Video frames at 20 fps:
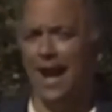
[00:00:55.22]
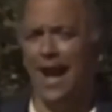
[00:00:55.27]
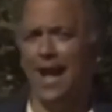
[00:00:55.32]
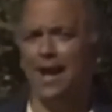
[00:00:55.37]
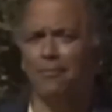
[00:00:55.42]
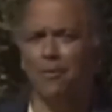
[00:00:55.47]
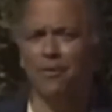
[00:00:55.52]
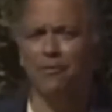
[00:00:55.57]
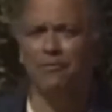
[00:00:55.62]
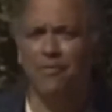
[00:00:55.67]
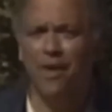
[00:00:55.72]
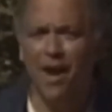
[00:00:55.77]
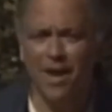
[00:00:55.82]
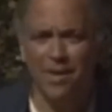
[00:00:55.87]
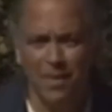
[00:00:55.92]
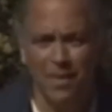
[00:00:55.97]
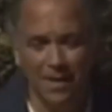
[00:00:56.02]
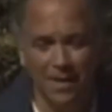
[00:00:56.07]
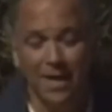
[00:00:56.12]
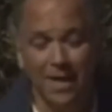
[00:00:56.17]
and
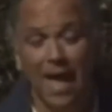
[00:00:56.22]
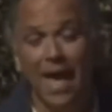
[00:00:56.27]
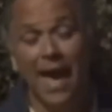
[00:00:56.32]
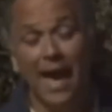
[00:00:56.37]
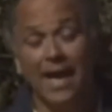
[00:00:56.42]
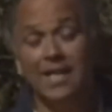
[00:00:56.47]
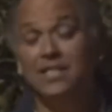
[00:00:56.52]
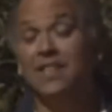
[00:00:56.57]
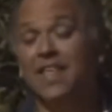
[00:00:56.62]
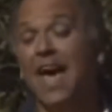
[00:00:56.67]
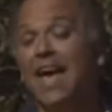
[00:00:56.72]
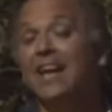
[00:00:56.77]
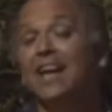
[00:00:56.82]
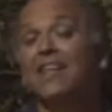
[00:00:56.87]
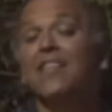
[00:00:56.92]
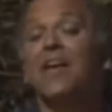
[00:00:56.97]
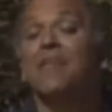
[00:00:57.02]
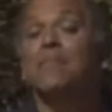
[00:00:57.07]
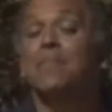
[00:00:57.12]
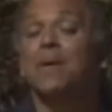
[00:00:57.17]
refinement. And to that end,
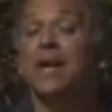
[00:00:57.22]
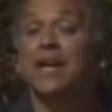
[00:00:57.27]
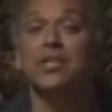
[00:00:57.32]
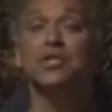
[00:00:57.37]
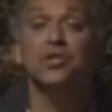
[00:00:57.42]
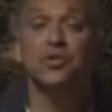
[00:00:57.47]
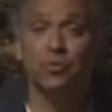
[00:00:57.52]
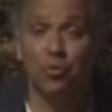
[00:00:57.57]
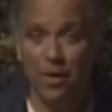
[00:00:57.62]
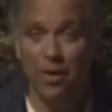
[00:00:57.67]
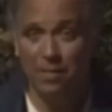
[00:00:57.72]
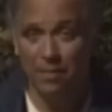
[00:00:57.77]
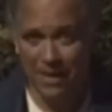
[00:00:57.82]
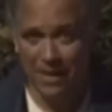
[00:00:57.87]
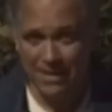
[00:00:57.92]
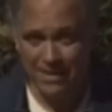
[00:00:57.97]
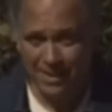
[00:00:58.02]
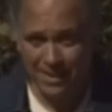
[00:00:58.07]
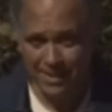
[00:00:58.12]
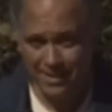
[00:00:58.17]
they've been extremely
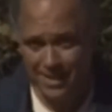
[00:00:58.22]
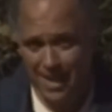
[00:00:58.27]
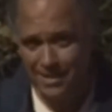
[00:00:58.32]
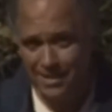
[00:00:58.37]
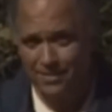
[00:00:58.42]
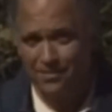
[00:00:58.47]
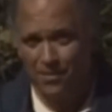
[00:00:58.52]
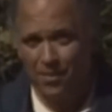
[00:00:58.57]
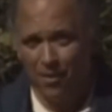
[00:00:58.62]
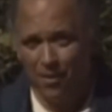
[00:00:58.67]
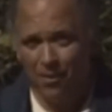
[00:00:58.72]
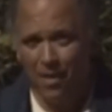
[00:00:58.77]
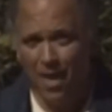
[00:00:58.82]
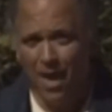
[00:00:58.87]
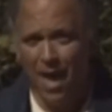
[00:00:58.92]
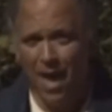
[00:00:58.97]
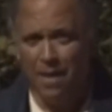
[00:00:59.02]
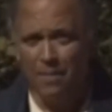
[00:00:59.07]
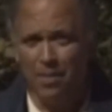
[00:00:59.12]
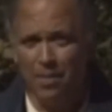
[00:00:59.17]
successful.
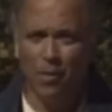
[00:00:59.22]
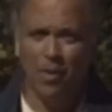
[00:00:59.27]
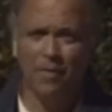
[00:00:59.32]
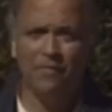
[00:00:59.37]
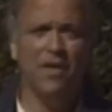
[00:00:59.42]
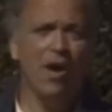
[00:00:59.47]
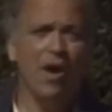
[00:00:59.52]
But with the